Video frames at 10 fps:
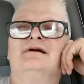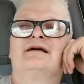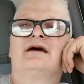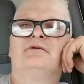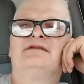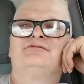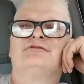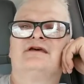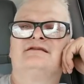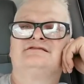I gotta wait
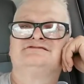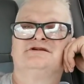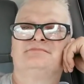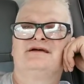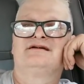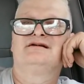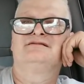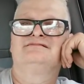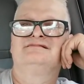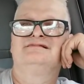for that to jump back up.